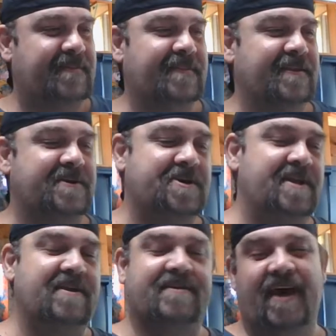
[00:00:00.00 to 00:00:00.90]
the
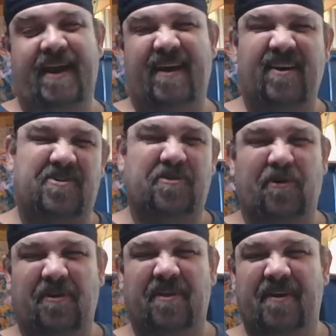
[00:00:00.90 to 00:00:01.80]
genies kind of
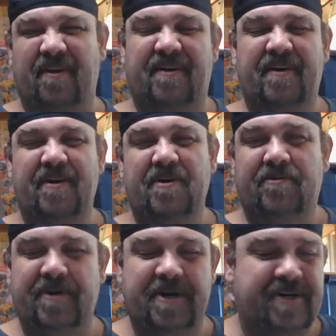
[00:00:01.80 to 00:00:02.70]
control the
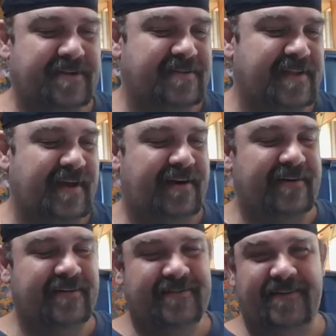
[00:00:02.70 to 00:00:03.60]
wishes that
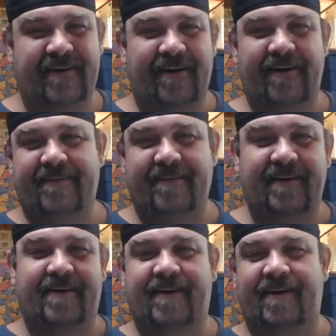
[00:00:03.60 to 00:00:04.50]
are just
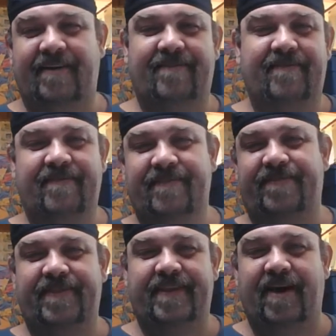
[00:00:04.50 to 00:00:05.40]
going to
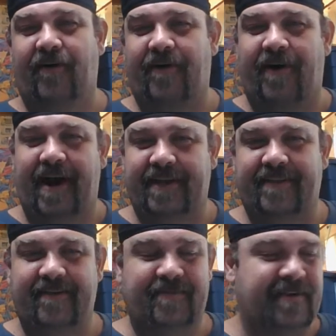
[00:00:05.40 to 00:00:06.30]
counteract
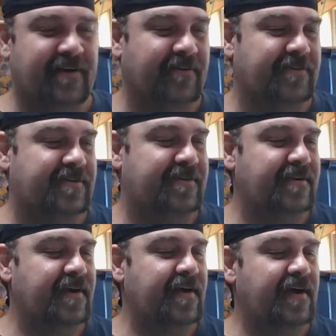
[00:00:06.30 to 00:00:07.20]
themselves
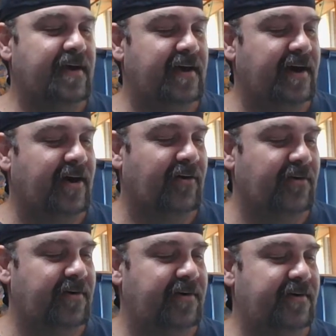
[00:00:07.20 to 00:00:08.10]

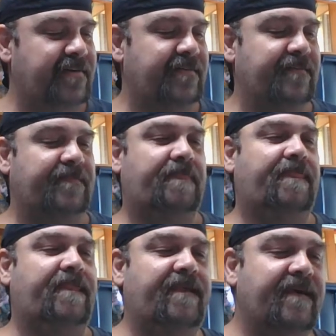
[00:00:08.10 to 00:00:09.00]
out. And
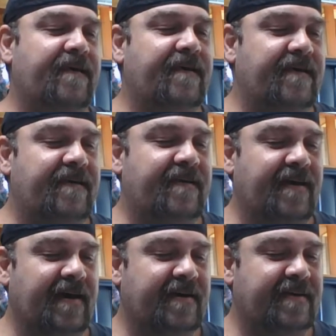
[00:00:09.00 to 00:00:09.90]

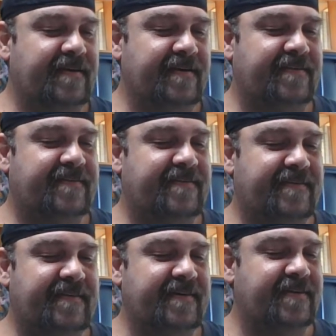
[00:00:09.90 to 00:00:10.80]
yeah,
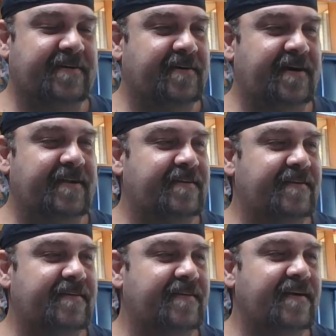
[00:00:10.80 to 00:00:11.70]
it's a
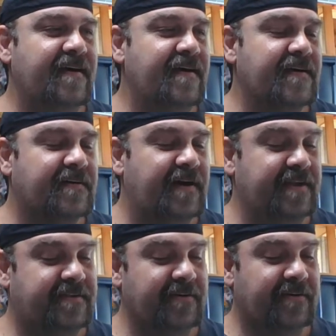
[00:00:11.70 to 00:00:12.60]

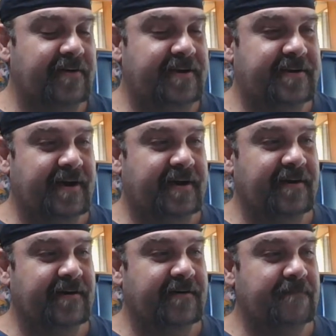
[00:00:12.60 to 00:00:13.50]
great story. Check it
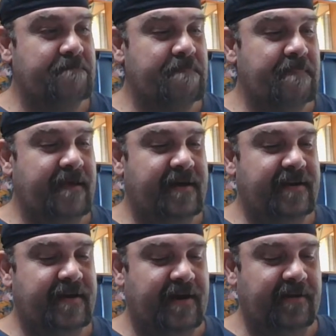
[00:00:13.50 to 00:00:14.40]
out. Then
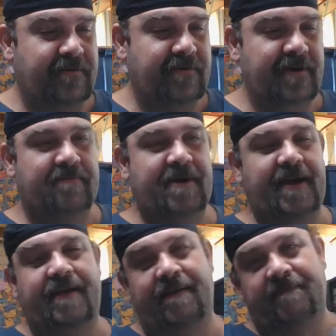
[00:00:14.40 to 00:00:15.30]
Harley Quinn number
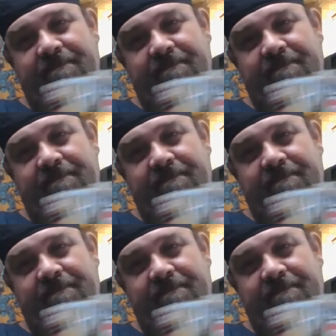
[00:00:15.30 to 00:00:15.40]
19.